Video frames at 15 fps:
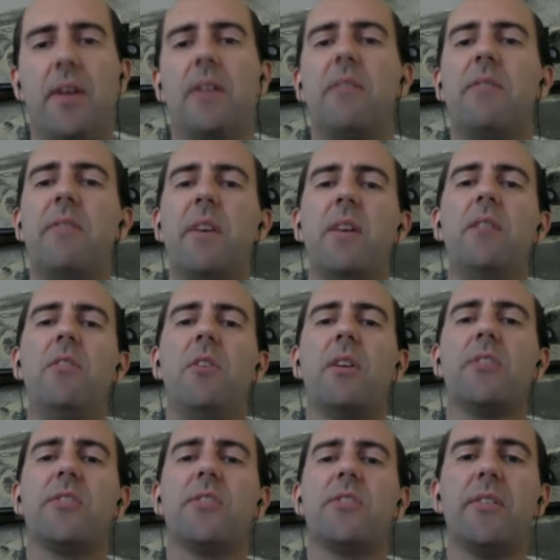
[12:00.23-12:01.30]
then you
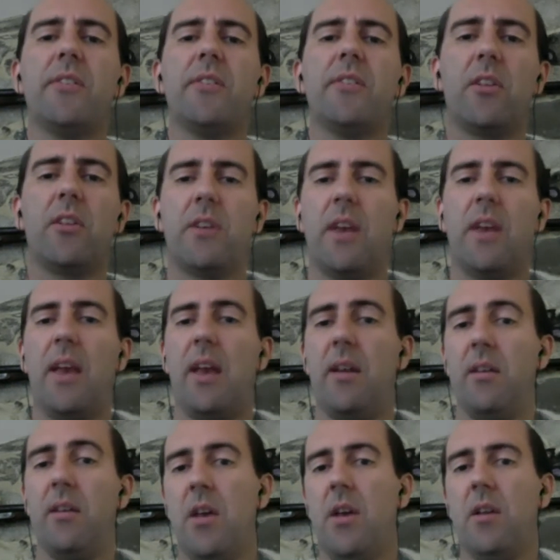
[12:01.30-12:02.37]
can start to take a look at,